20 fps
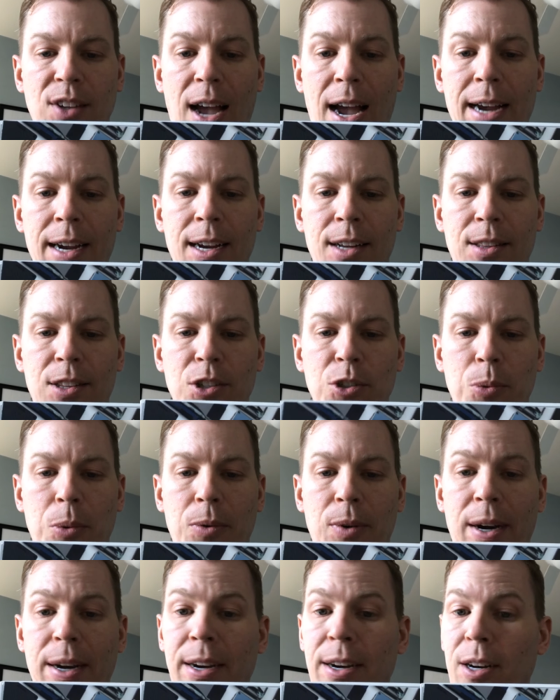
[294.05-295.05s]
I got this one
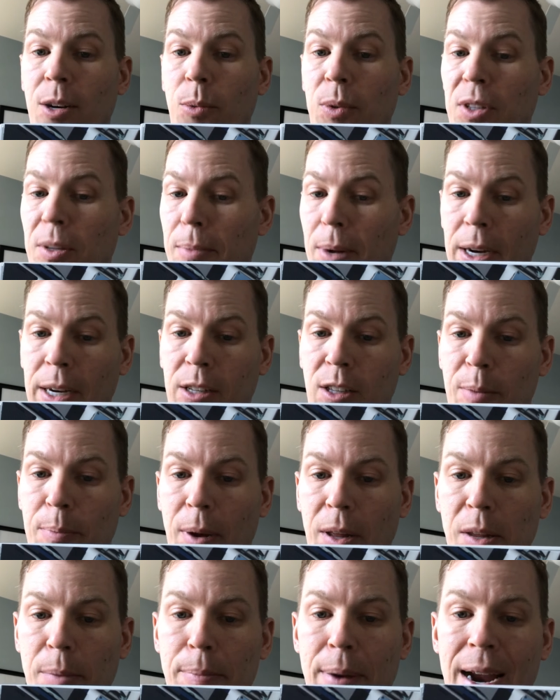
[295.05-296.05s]
right here with the money clip
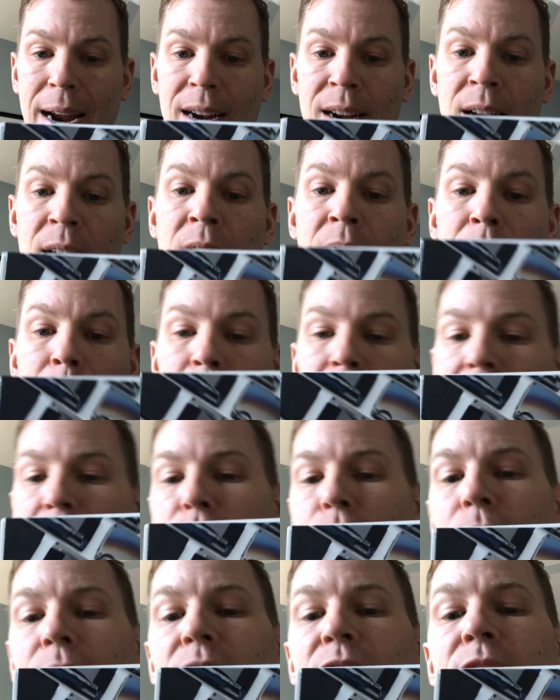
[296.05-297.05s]
on the back, but as
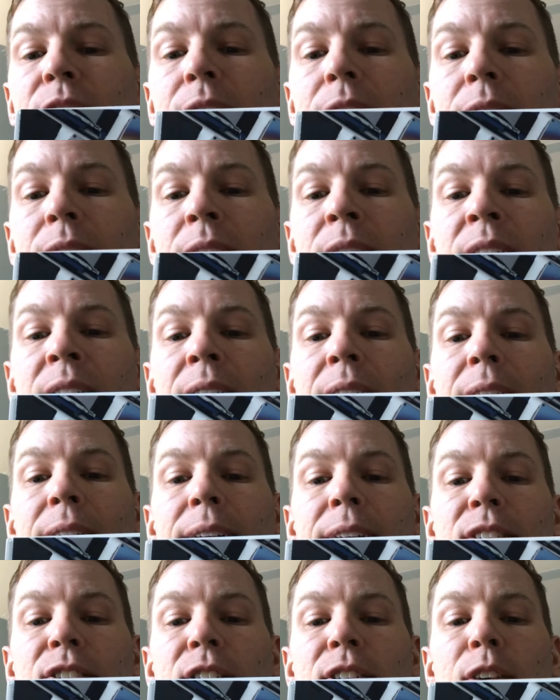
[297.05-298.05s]
you can see, it
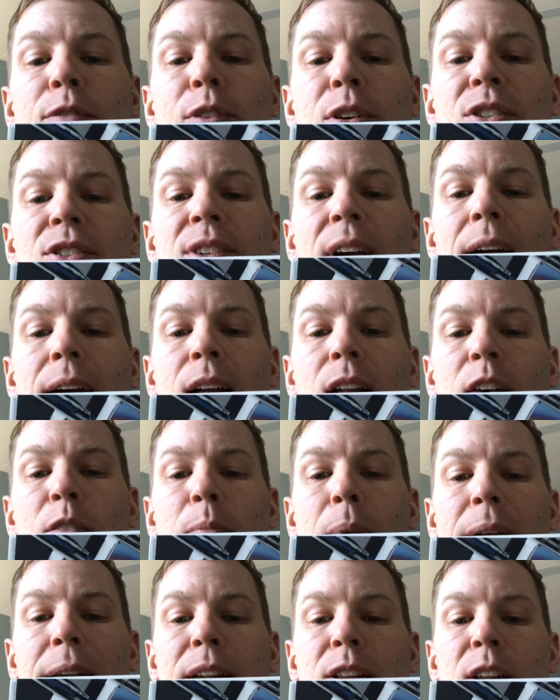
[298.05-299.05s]
has a different style of
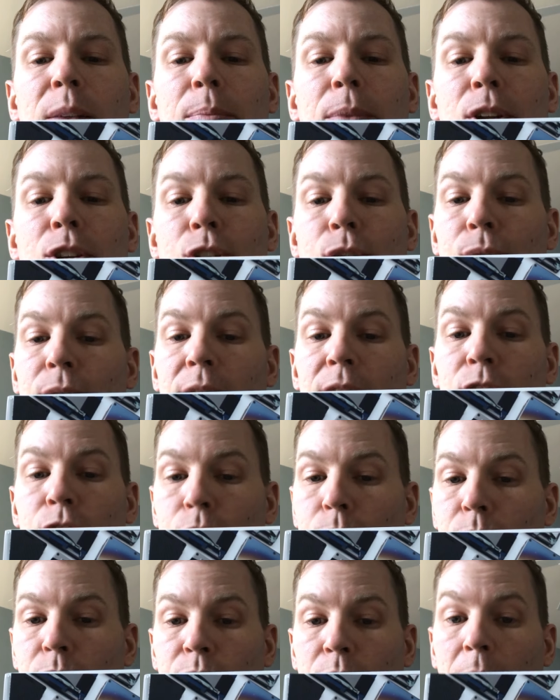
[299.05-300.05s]
money clip that you can
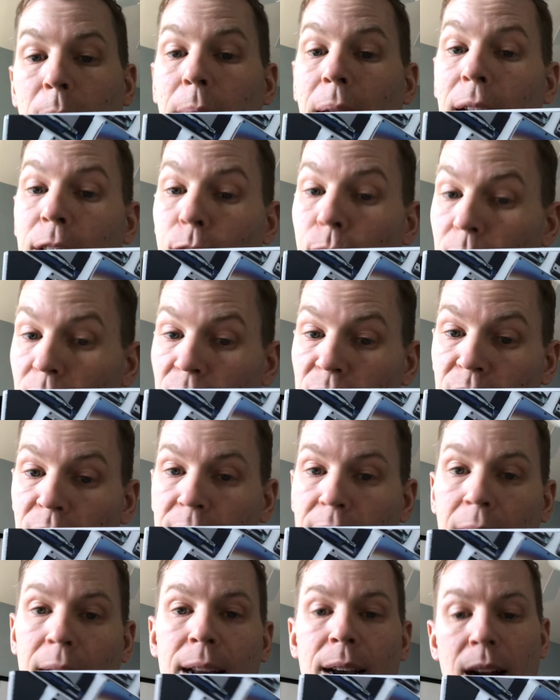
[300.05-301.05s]
choose from, and you can see
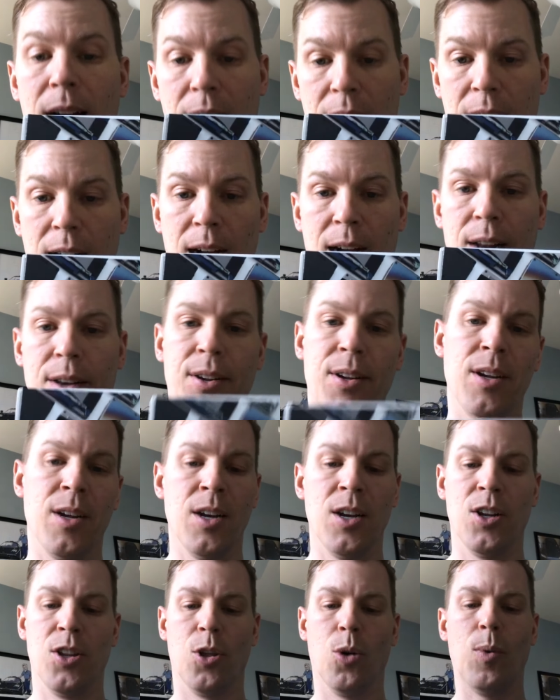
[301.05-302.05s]
that on
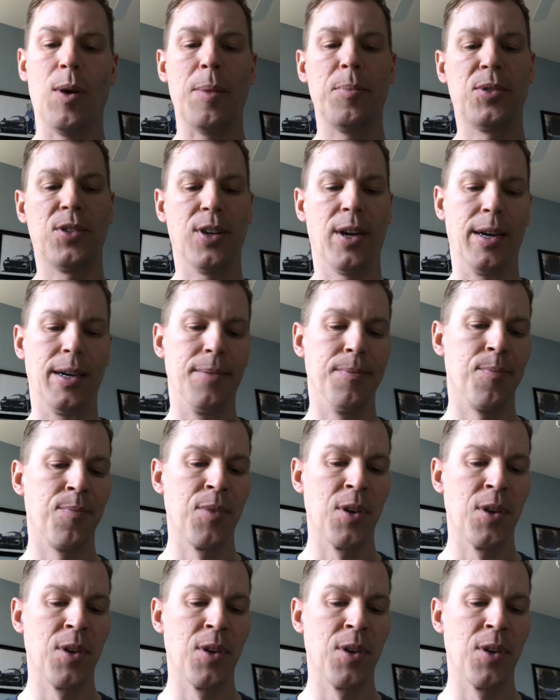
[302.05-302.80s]
the website.